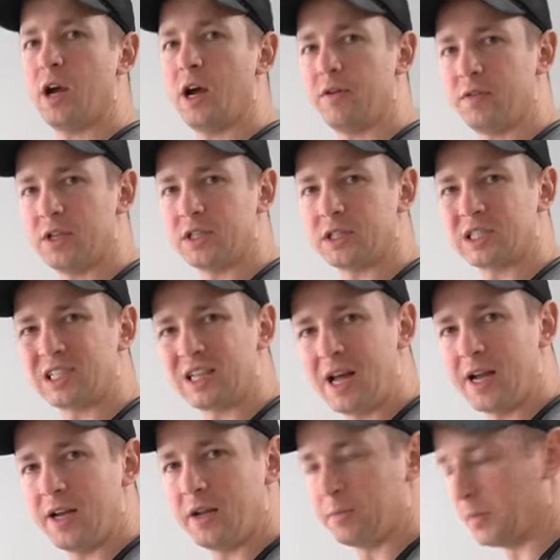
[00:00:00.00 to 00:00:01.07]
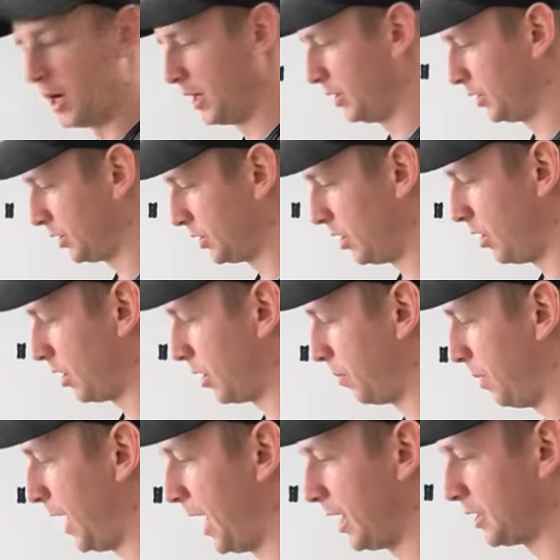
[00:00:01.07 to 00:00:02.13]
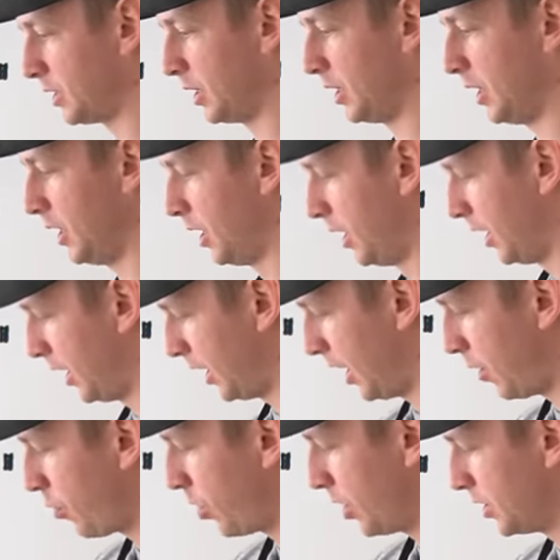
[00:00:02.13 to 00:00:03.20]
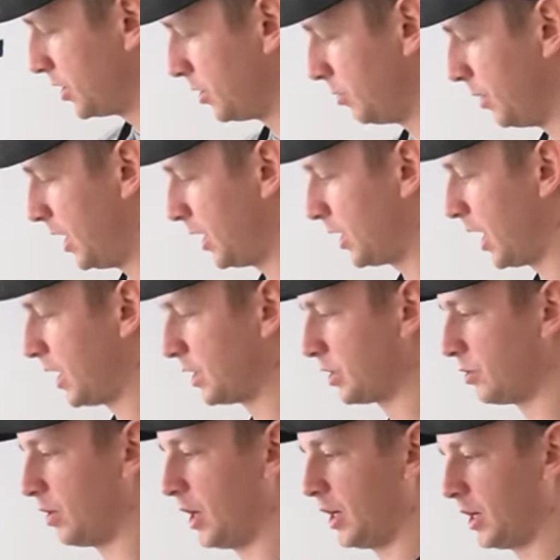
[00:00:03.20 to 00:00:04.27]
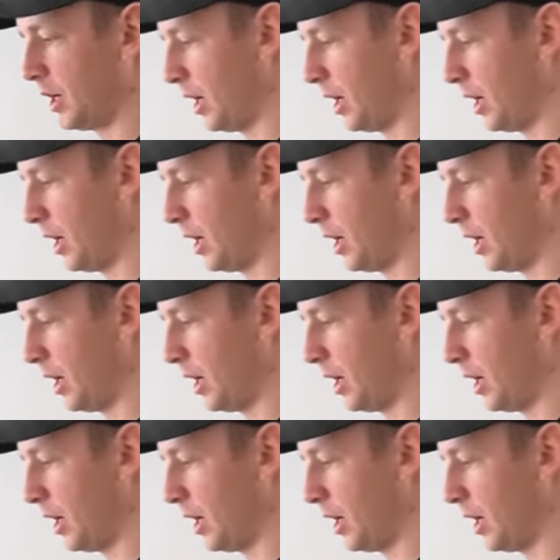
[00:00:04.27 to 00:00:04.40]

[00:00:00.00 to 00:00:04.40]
have the sliding miter saw capacity and I wanted to make that straight